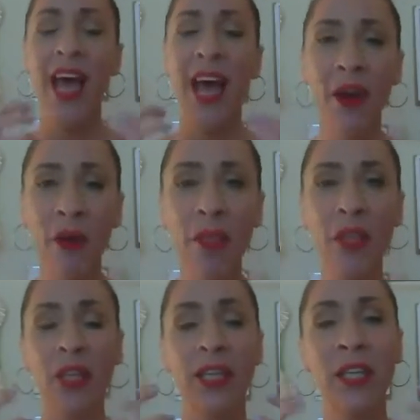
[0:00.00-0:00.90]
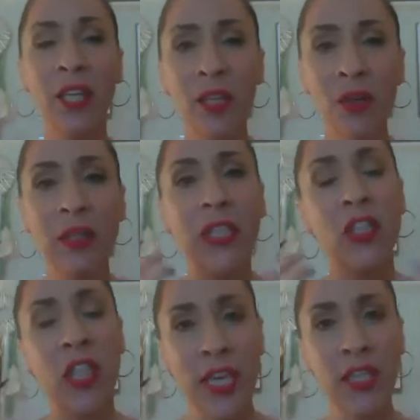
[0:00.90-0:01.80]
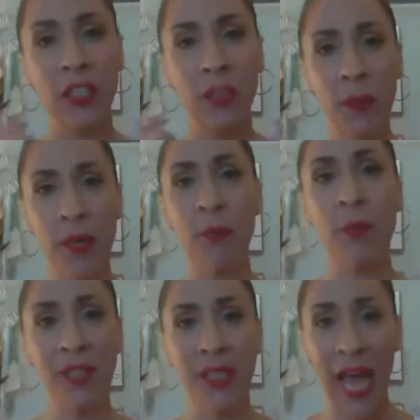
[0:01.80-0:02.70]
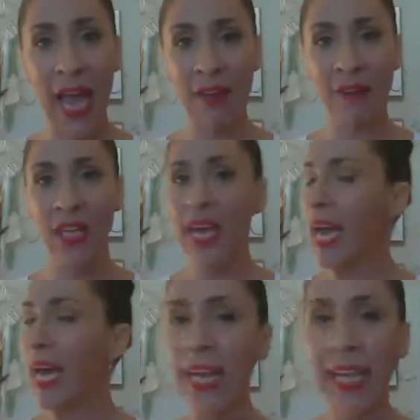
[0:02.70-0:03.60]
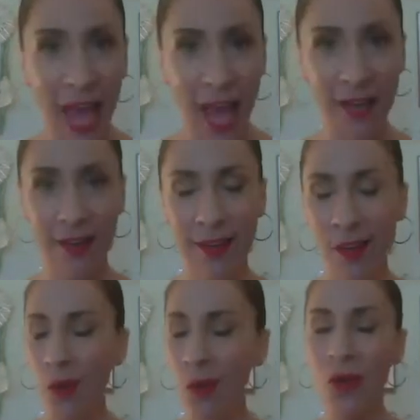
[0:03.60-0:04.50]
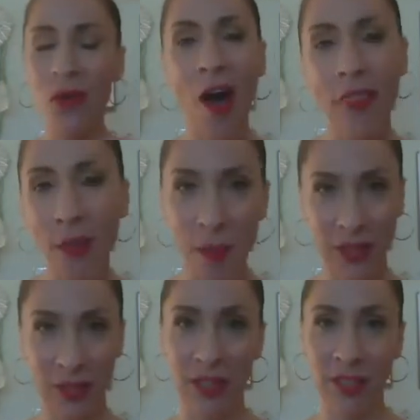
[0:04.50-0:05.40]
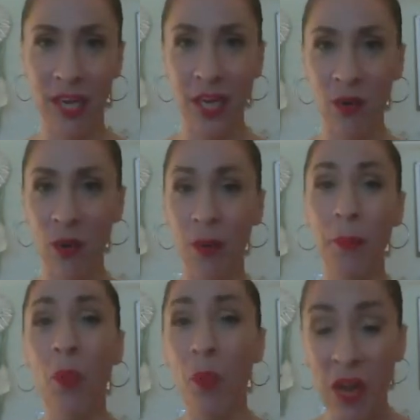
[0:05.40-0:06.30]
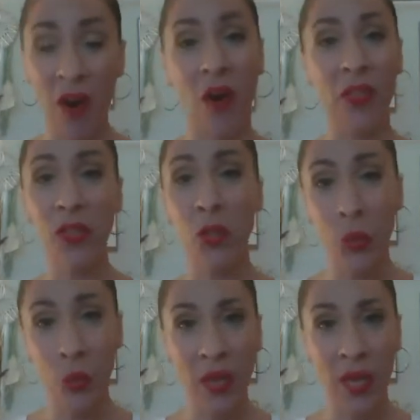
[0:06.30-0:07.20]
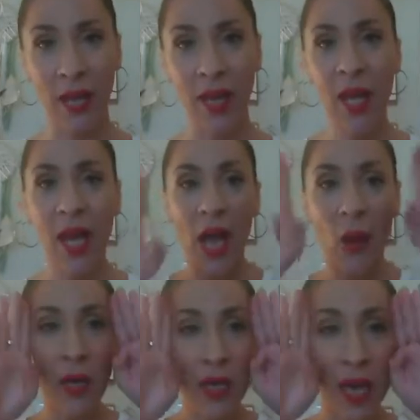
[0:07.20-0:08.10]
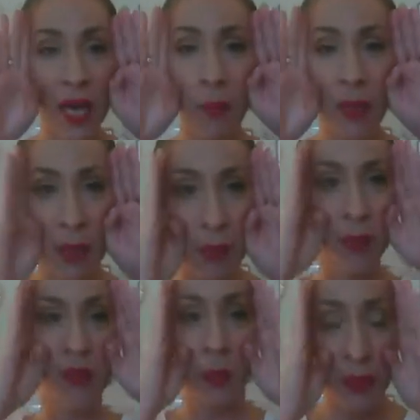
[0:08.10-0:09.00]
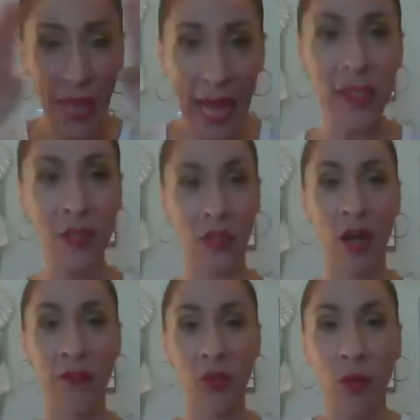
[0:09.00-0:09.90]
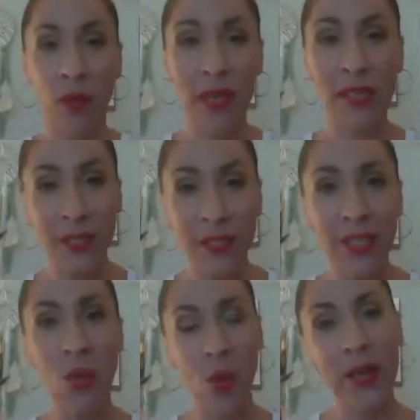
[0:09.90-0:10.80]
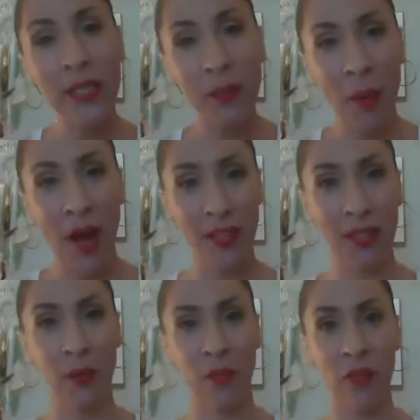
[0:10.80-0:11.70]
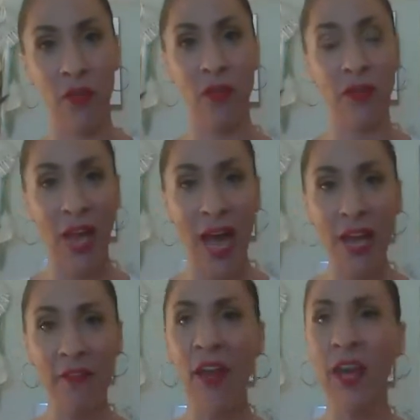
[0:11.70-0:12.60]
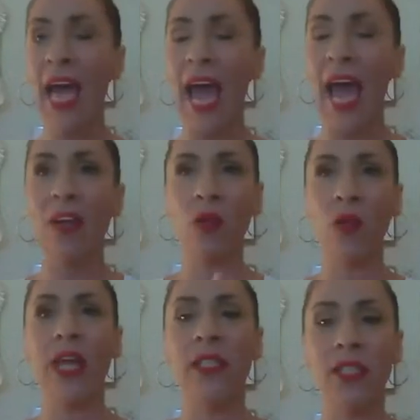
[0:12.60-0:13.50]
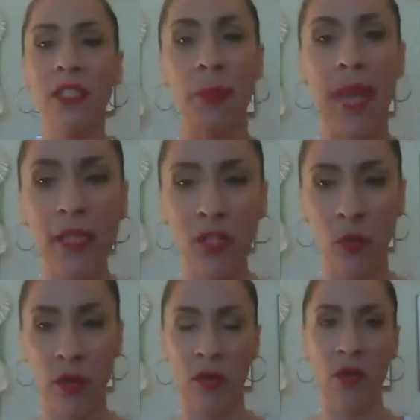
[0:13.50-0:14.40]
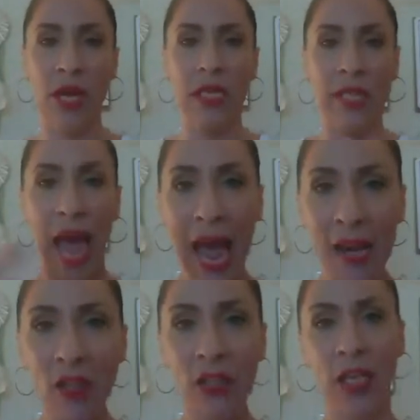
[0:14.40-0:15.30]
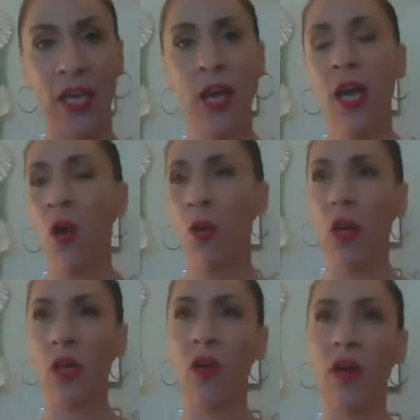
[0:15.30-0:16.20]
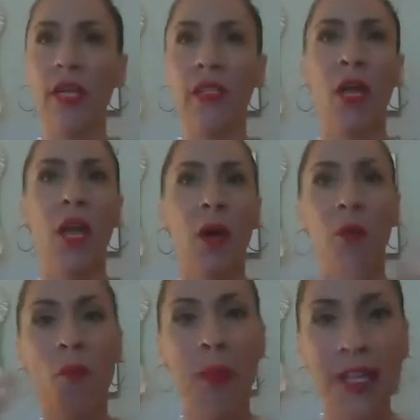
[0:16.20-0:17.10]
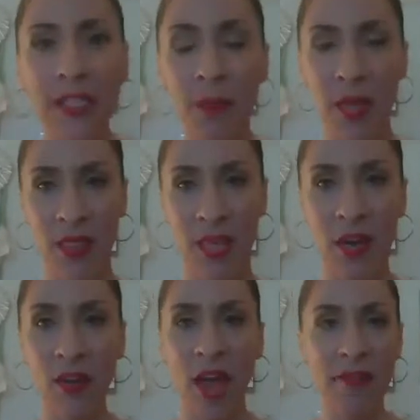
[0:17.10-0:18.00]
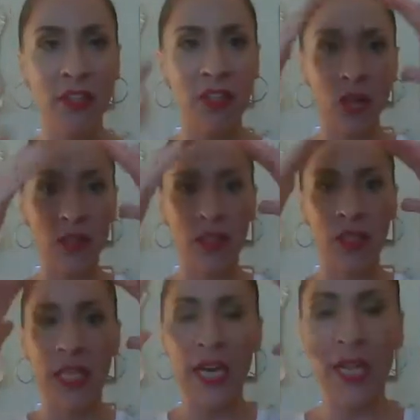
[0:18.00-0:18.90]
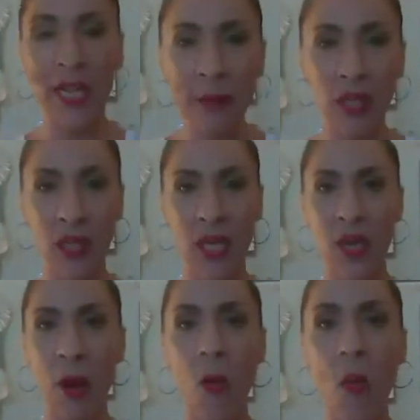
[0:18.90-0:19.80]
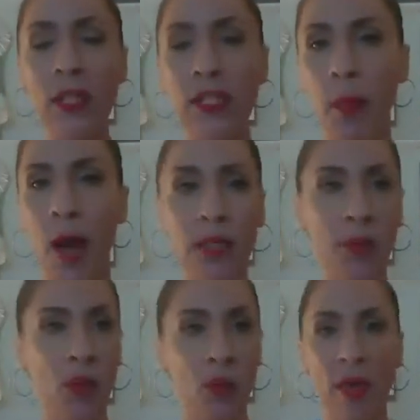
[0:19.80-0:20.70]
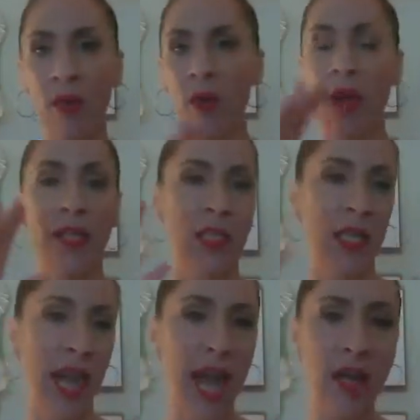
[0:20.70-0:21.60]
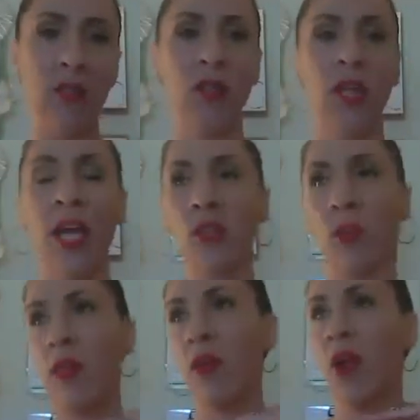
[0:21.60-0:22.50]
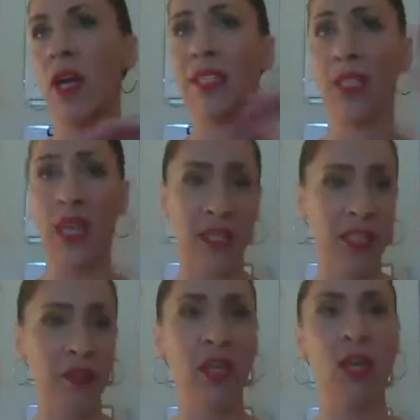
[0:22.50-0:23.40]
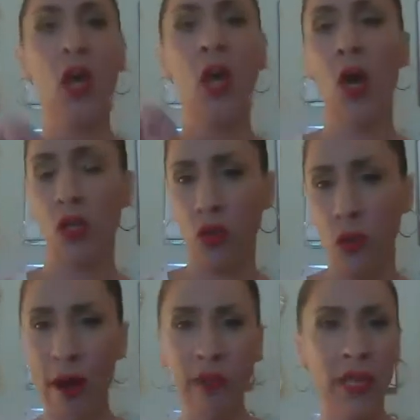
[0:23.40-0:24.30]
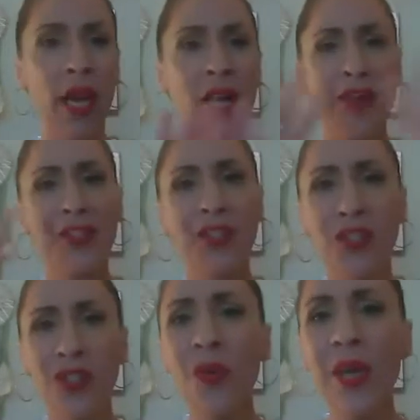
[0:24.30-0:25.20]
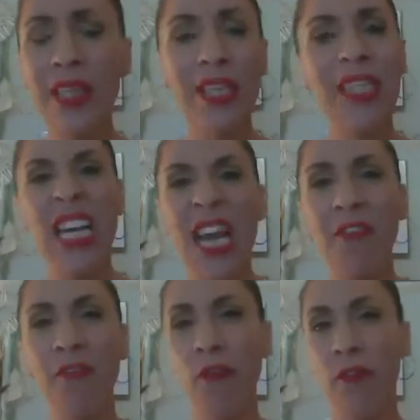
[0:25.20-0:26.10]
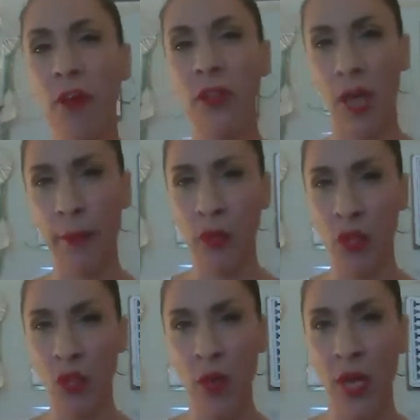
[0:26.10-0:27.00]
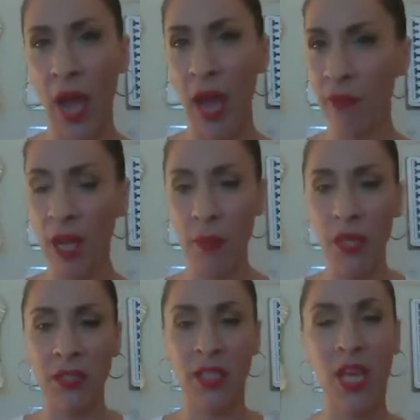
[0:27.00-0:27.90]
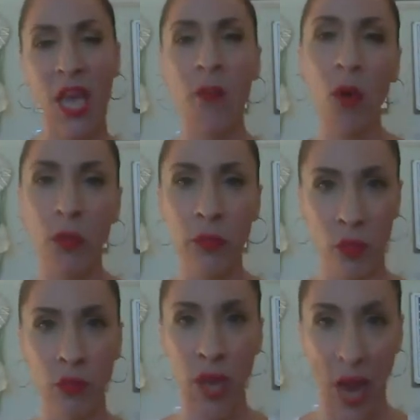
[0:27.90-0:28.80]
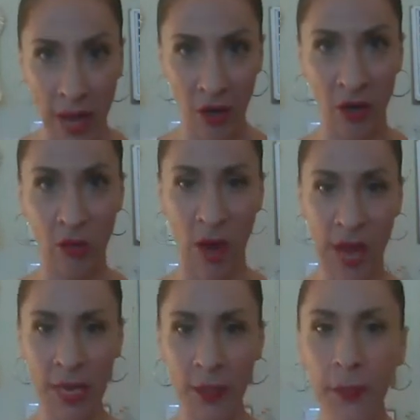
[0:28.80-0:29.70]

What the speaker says: Health literally changes people's lives. And again, we're not the magic snake oil, but we are the toolkit, and we get people's blinders off to where they can see what is possible for their life and create space to where that creates energy, where it creates momentum in their life. It starts getting them to think about what's possible, whether or not it's an exercise, whether or not it's an activity or traveling or just doing things they never felt up to doing every day because they came home so tired, right?